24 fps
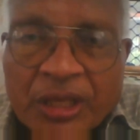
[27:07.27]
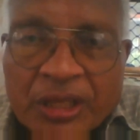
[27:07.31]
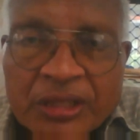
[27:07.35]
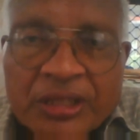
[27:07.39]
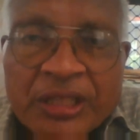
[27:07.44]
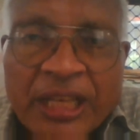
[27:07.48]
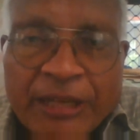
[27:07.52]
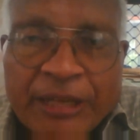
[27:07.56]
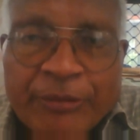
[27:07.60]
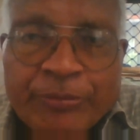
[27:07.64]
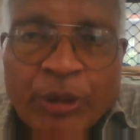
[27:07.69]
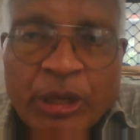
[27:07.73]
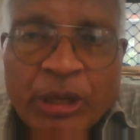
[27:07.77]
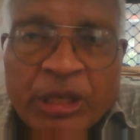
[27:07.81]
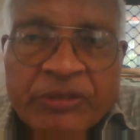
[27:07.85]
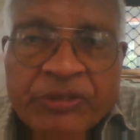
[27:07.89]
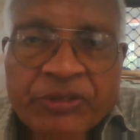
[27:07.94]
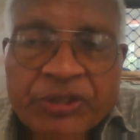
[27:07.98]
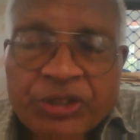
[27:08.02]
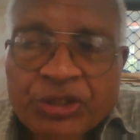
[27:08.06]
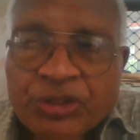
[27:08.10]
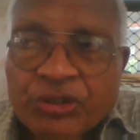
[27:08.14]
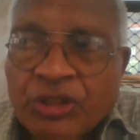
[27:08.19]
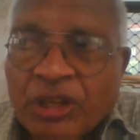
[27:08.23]
That point
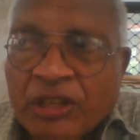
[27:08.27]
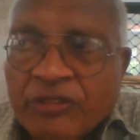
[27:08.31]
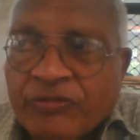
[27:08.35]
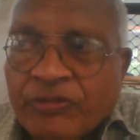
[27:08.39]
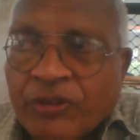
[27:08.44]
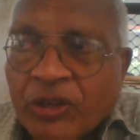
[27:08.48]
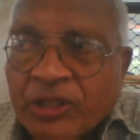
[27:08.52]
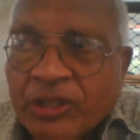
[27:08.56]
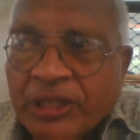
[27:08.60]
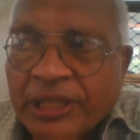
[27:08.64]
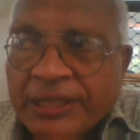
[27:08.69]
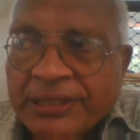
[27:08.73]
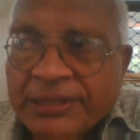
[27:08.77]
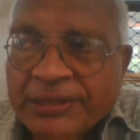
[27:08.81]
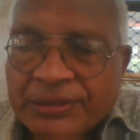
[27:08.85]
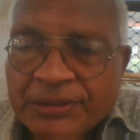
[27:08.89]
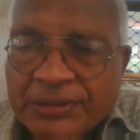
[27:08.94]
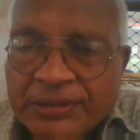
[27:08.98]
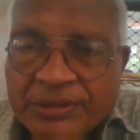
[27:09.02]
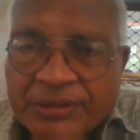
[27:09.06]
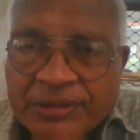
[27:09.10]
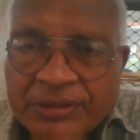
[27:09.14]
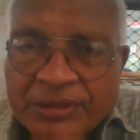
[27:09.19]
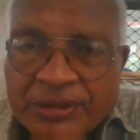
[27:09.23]
we should not forget.
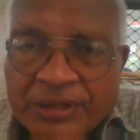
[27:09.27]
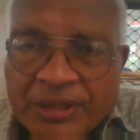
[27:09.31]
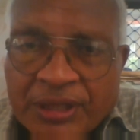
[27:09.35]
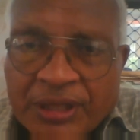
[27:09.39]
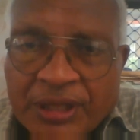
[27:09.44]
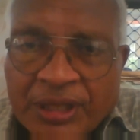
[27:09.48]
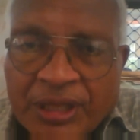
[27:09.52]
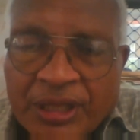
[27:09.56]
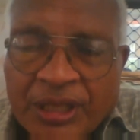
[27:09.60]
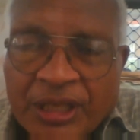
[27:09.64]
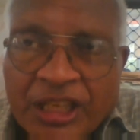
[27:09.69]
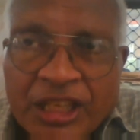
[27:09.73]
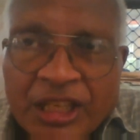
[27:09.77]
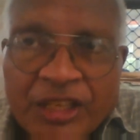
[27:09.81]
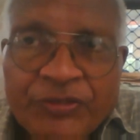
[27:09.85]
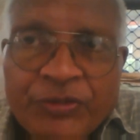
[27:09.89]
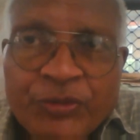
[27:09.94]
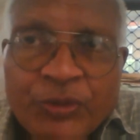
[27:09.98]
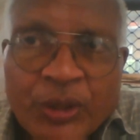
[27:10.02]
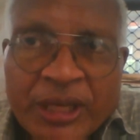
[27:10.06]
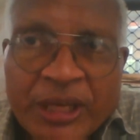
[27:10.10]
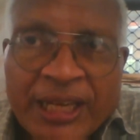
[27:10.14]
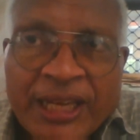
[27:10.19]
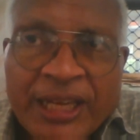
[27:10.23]
If
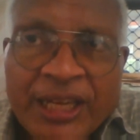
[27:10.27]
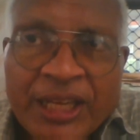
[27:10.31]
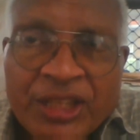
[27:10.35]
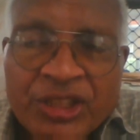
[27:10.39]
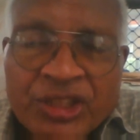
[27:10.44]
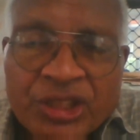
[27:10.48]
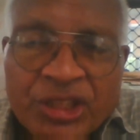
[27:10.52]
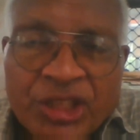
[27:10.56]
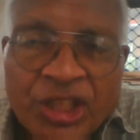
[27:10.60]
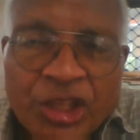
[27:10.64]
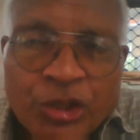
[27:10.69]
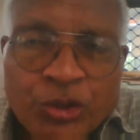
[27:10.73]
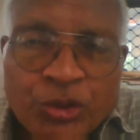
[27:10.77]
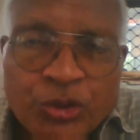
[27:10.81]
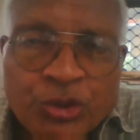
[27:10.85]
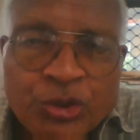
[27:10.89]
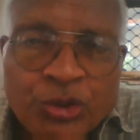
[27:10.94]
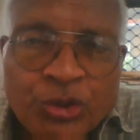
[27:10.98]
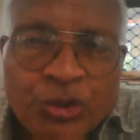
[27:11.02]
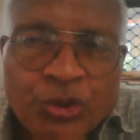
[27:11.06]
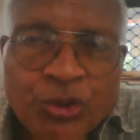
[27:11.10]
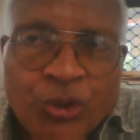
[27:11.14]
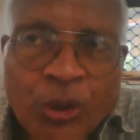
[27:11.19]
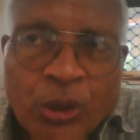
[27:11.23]
you are an engineer, you
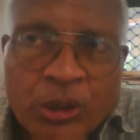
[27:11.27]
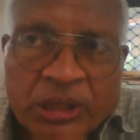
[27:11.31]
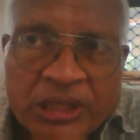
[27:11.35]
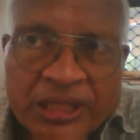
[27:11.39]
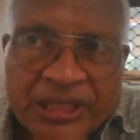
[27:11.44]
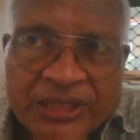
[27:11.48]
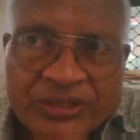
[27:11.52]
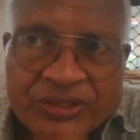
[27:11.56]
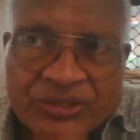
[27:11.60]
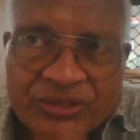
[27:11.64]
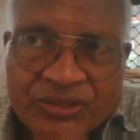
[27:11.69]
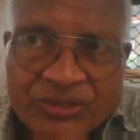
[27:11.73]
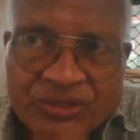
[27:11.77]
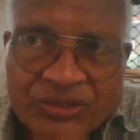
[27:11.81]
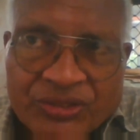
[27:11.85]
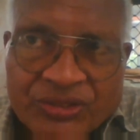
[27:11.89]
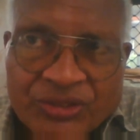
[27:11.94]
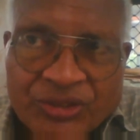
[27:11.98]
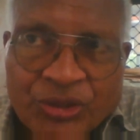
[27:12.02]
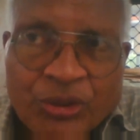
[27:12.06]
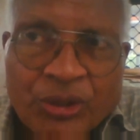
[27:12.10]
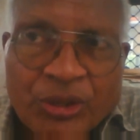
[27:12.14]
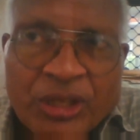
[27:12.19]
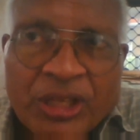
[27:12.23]
should know all this.
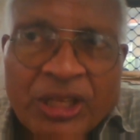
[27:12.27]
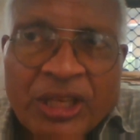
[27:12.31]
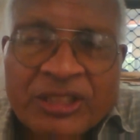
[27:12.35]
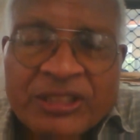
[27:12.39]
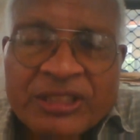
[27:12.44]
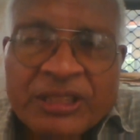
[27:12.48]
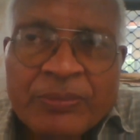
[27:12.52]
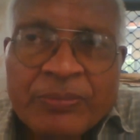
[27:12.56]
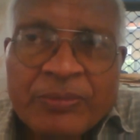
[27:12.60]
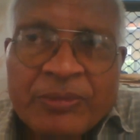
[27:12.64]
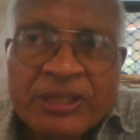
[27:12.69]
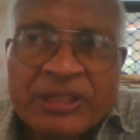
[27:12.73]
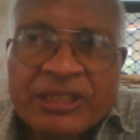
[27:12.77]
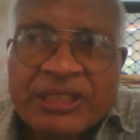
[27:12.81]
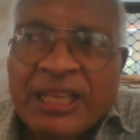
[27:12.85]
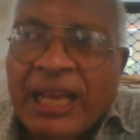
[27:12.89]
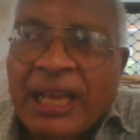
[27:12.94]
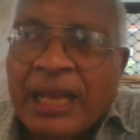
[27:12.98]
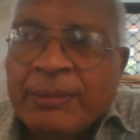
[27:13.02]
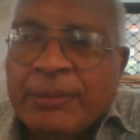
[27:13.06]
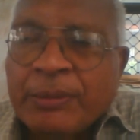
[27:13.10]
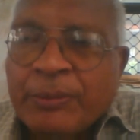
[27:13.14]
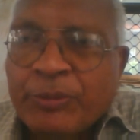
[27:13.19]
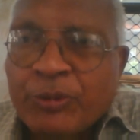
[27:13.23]
You cannot simply say
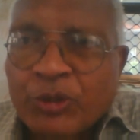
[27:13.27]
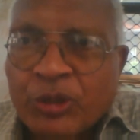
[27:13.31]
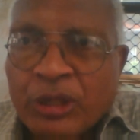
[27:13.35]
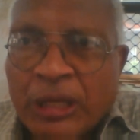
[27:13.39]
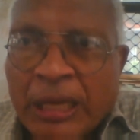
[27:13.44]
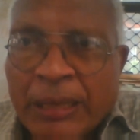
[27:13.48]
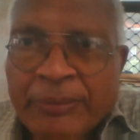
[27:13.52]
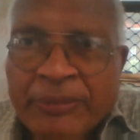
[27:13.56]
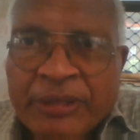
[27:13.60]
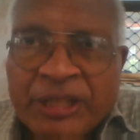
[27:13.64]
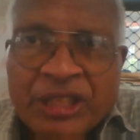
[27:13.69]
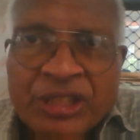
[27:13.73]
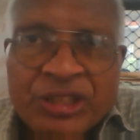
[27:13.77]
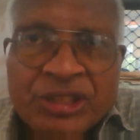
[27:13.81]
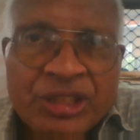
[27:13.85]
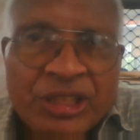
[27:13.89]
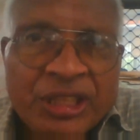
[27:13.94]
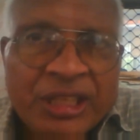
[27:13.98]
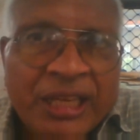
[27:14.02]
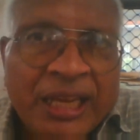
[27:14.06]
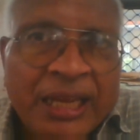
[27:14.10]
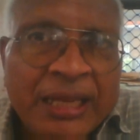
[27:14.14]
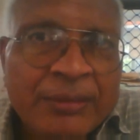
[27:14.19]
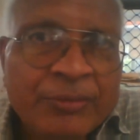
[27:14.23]
I am a programming
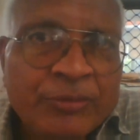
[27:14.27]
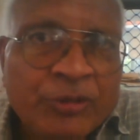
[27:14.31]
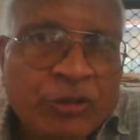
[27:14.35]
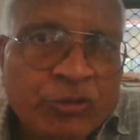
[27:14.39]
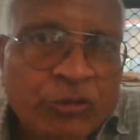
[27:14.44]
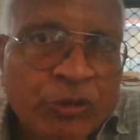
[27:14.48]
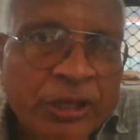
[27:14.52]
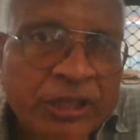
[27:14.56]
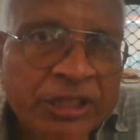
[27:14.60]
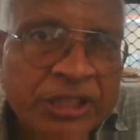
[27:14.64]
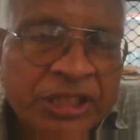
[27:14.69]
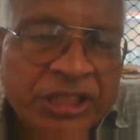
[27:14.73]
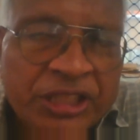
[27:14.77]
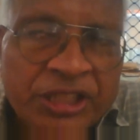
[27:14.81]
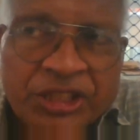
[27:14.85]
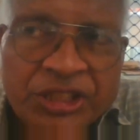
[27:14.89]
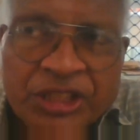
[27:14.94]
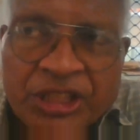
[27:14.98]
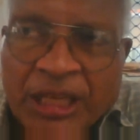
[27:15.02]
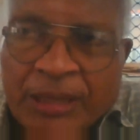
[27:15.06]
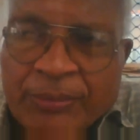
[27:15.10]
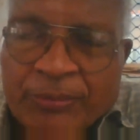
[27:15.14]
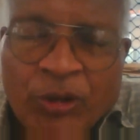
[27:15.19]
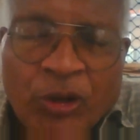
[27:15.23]
engineer, I am a quantity
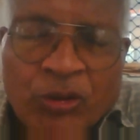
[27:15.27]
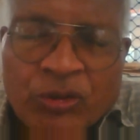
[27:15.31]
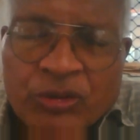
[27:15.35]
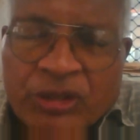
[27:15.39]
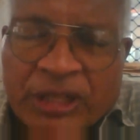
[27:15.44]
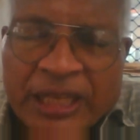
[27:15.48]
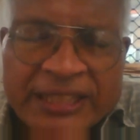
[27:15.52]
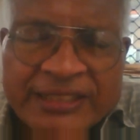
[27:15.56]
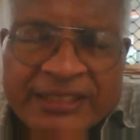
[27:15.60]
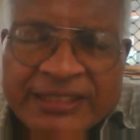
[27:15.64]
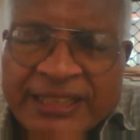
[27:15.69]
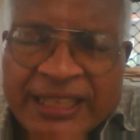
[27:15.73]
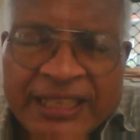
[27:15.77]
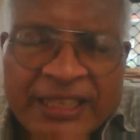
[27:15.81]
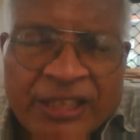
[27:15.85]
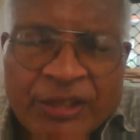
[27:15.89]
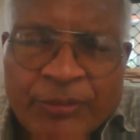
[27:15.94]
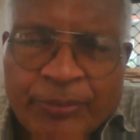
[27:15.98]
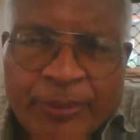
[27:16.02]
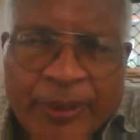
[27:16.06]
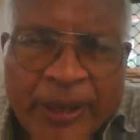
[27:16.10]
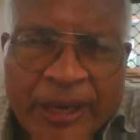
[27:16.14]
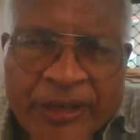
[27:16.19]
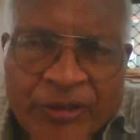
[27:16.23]
engineer. No, that is another
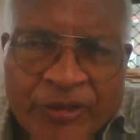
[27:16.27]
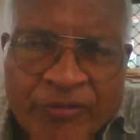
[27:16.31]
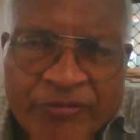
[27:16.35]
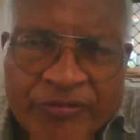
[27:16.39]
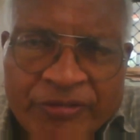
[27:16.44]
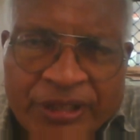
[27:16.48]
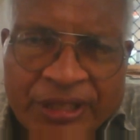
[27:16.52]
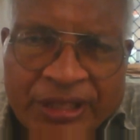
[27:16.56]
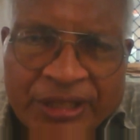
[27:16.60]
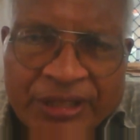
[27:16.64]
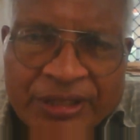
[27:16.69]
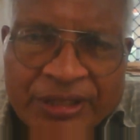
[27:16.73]
part of work.